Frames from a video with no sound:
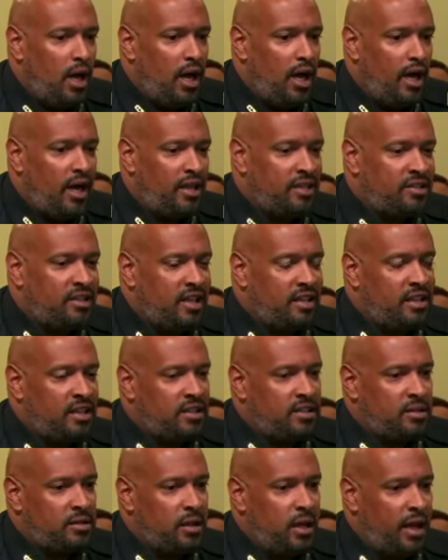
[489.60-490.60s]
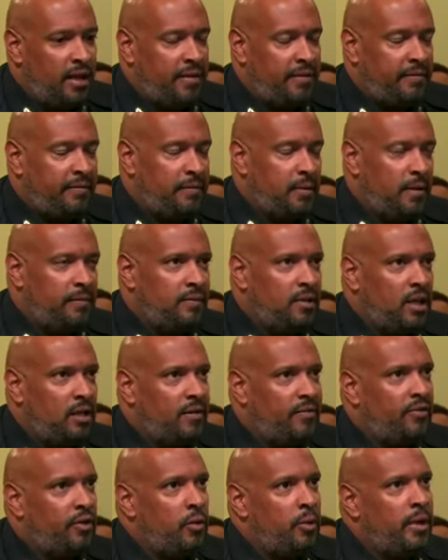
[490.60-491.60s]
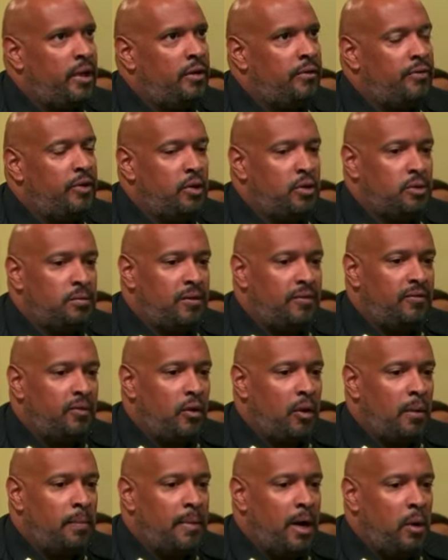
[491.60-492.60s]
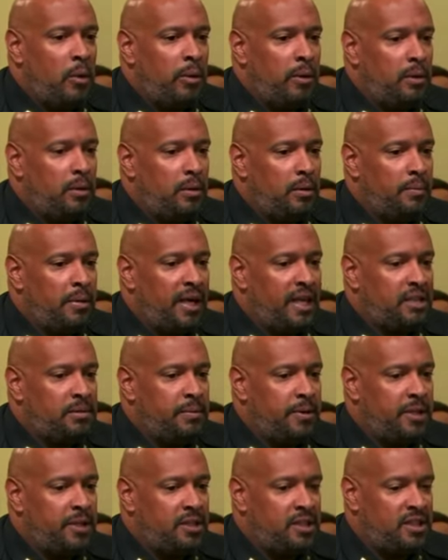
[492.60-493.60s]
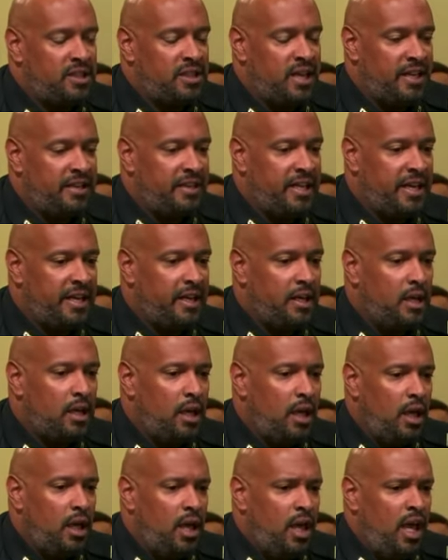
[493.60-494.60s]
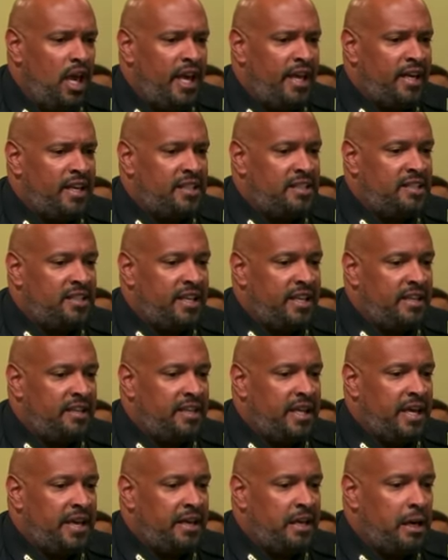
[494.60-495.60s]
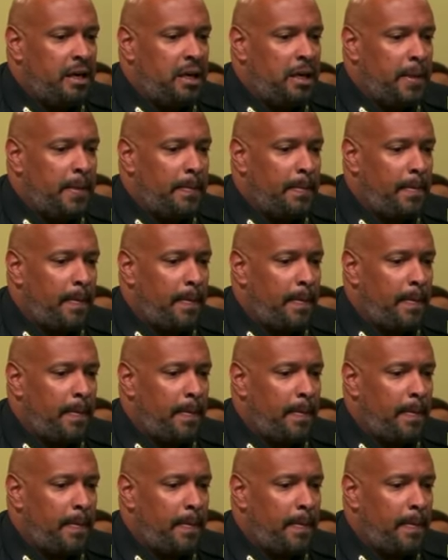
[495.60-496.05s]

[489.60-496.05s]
I said this. I've I've done a few interviews before about what my experiences that day, and I said that um,